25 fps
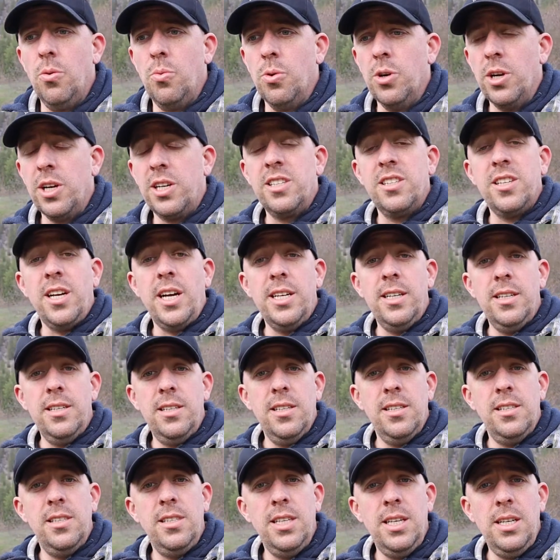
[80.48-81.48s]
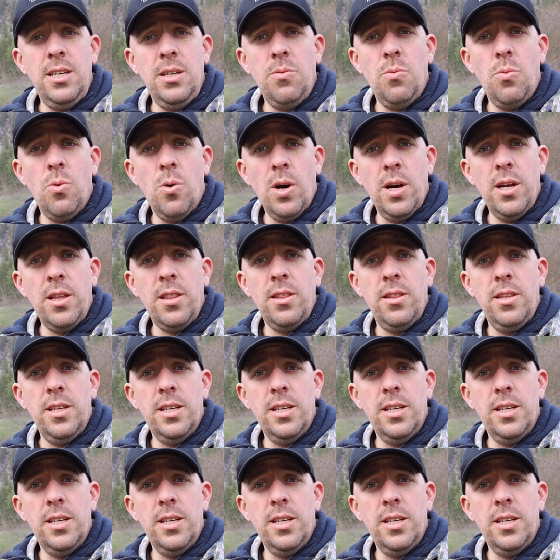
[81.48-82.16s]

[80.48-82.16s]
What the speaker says: we're excited to see what